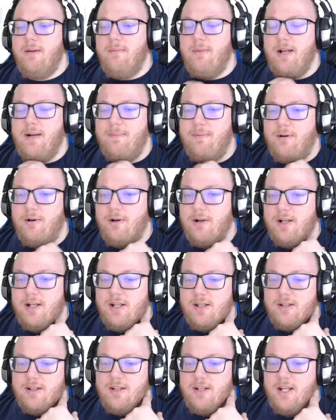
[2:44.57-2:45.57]
Mad
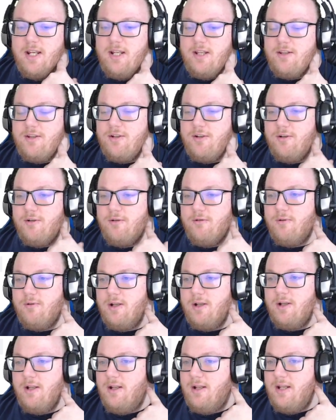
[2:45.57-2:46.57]
Party to day
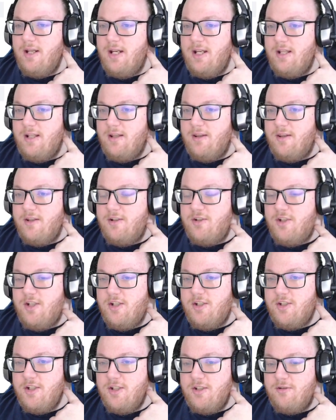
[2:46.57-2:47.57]
two in the
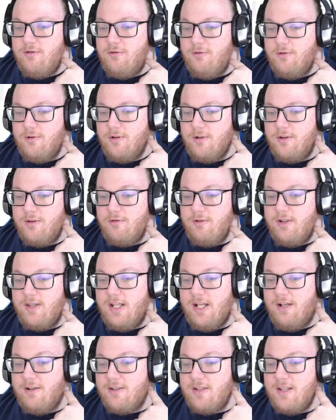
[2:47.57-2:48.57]
G G Tour three
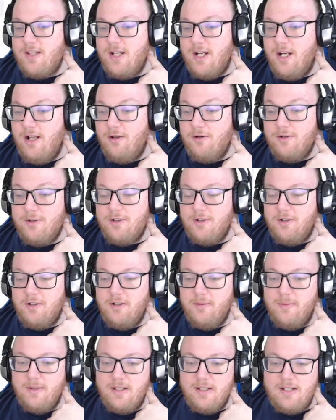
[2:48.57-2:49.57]
thousand dollar
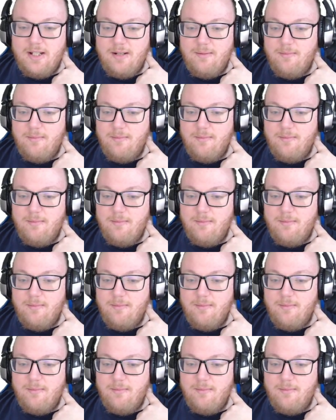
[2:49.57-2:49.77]
tournament,